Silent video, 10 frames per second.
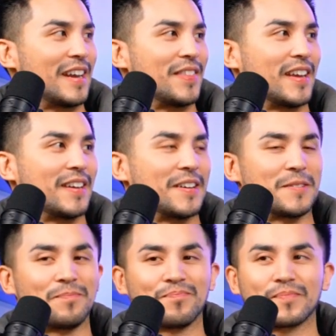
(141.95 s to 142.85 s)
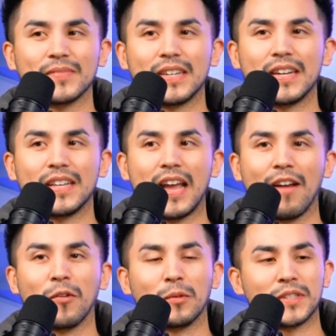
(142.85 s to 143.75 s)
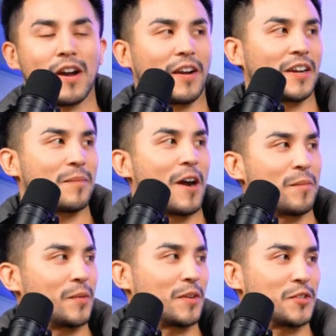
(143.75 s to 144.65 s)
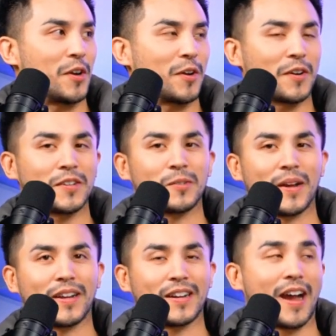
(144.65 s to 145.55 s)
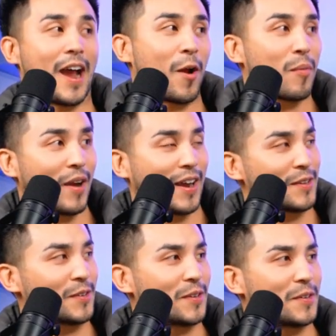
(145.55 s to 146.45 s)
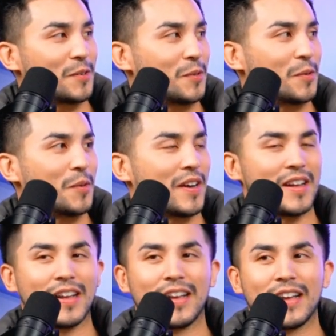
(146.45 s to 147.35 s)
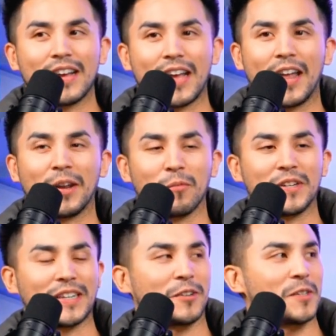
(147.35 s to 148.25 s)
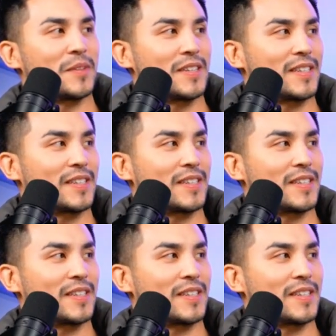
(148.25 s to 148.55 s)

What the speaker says: And then everyone was talking about me when I was younger to my chiropractor, who ended up reaching out to me.